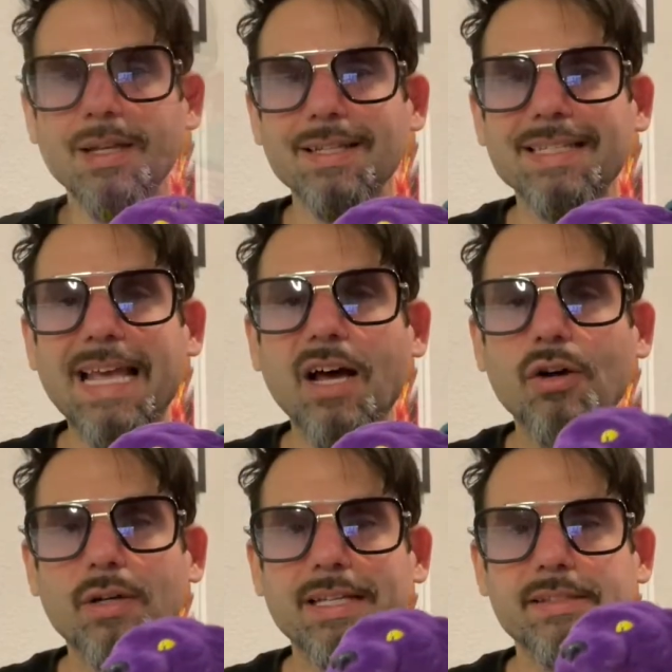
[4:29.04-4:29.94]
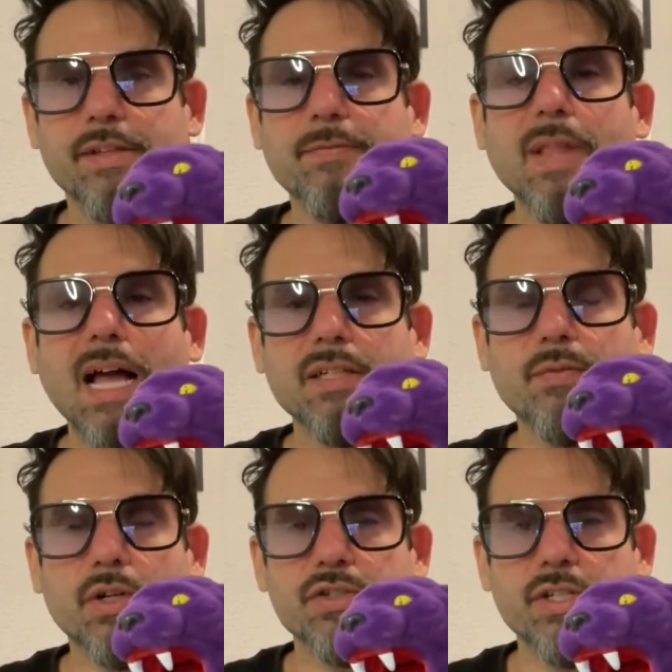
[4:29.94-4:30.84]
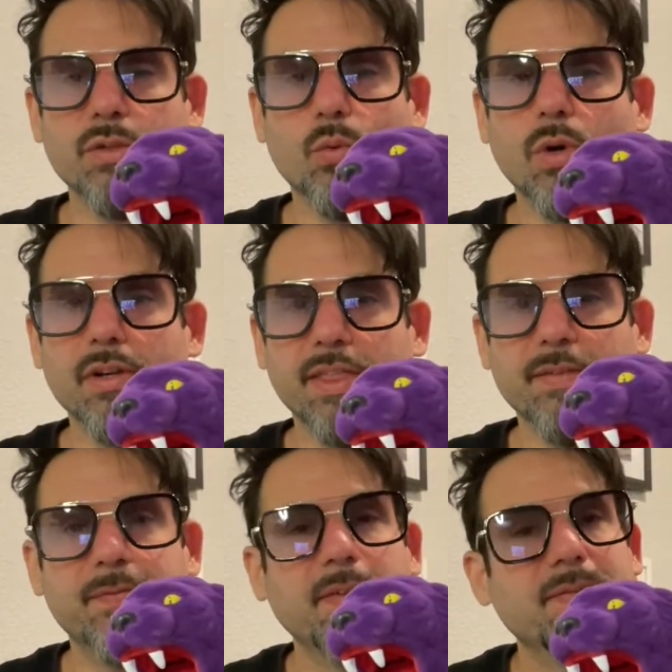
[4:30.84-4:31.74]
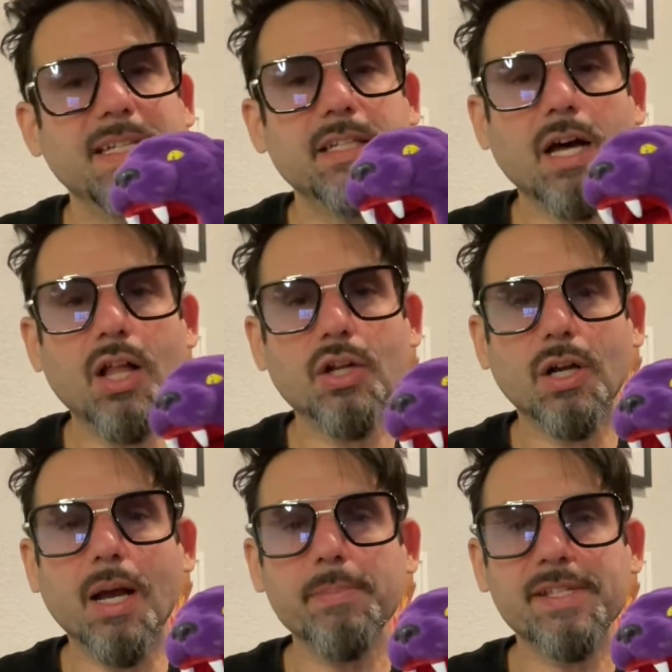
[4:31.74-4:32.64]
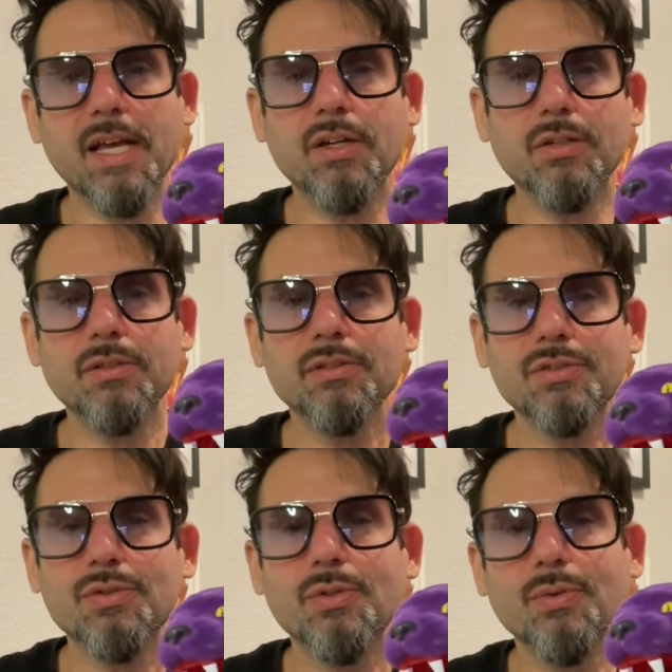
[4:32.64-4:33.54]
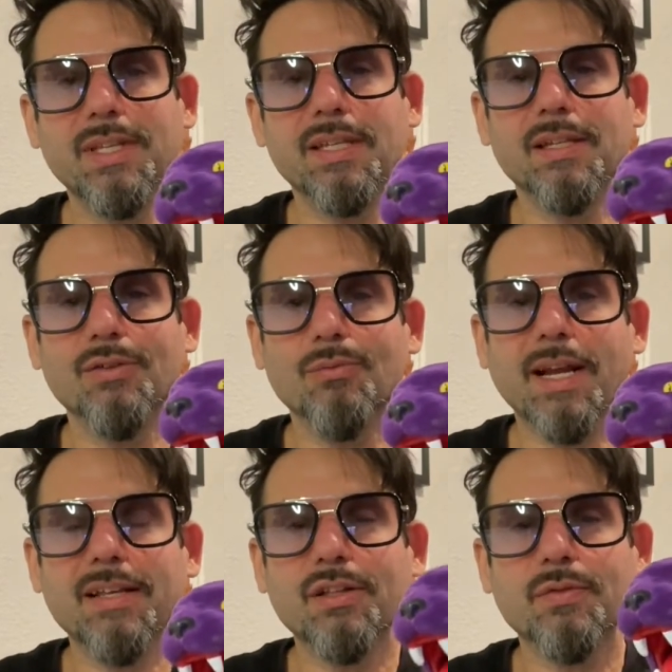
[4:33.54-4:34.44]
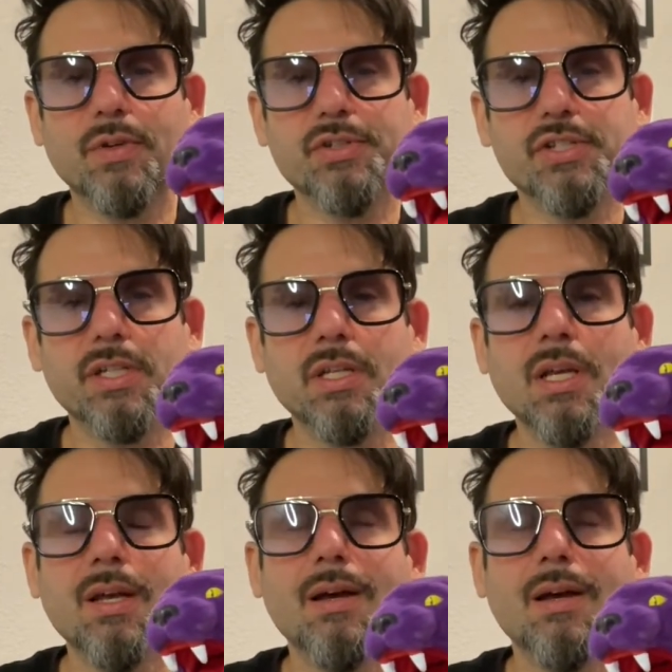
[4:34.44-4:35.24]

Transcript: Now, is the flocked version worth the $15 upsell to the regular version?